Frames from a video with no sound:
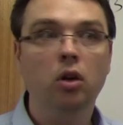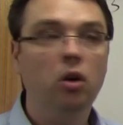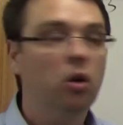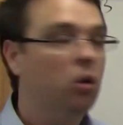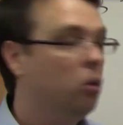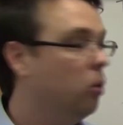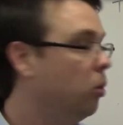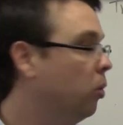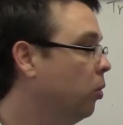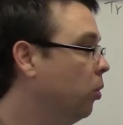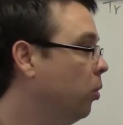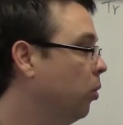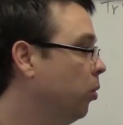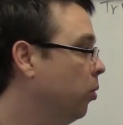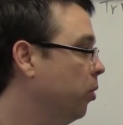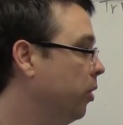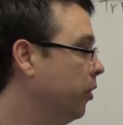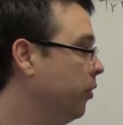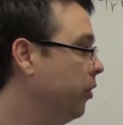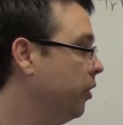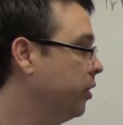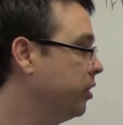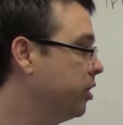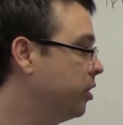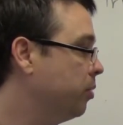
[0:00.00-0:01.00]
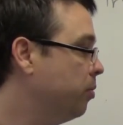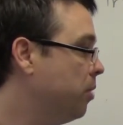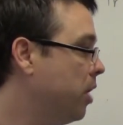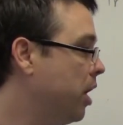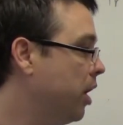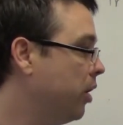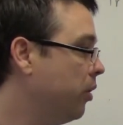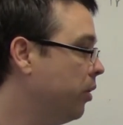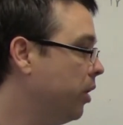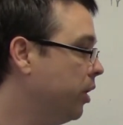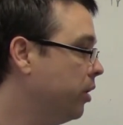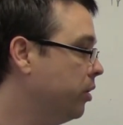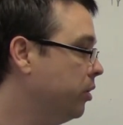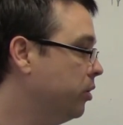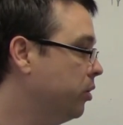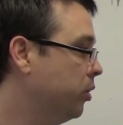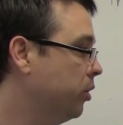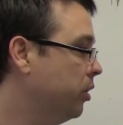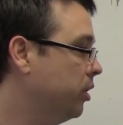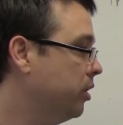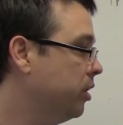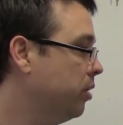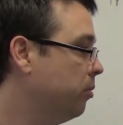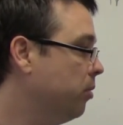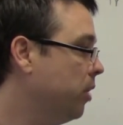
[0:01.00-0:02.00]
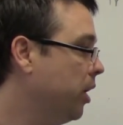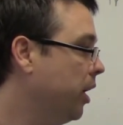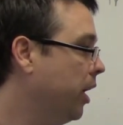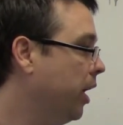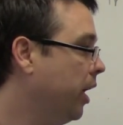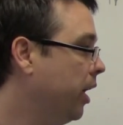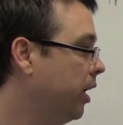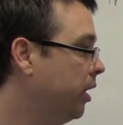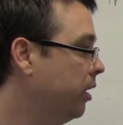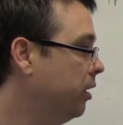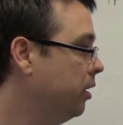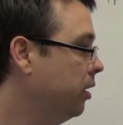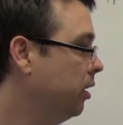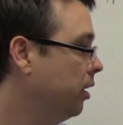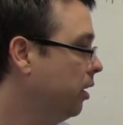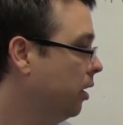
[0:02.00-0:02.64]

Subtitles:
Well, if I was smarter, I could do this in my head.